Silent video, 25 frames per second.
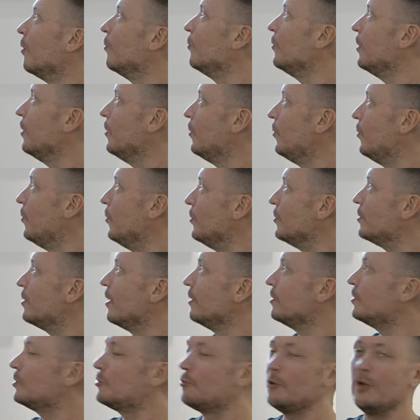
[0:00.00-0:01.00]
We introduced
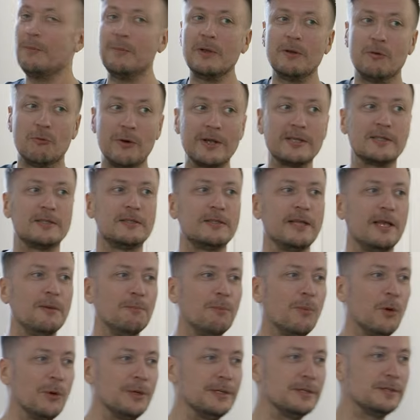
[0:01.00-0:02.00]
the streaming REST
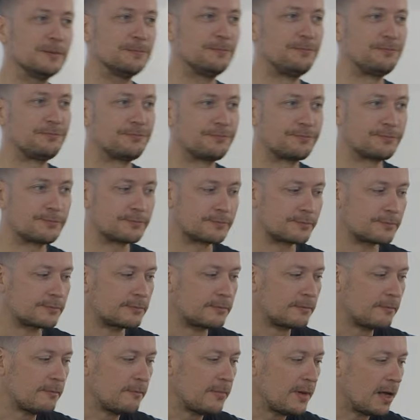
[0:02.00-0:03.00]
endpoint.
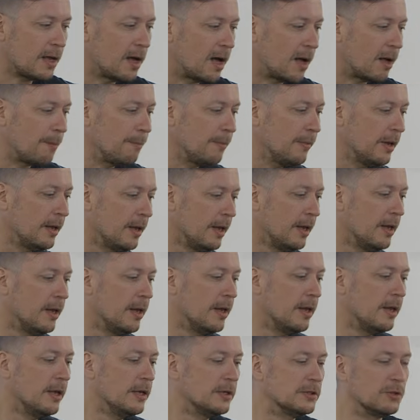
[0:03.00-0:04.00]

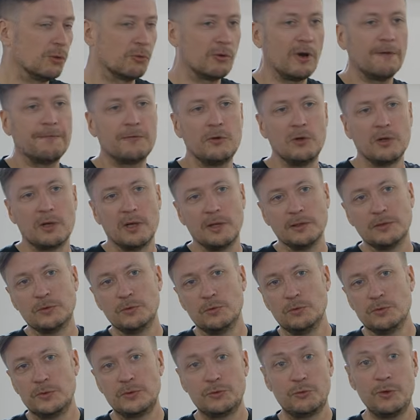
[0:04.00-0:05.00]
So GraphQL can't
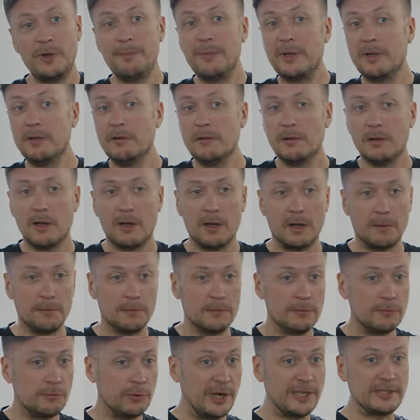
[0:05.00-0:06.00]
do streaming,
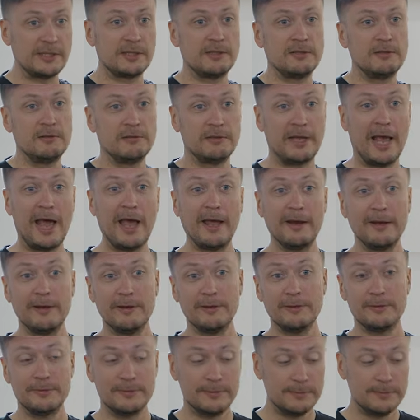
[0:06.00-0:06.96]
REST can.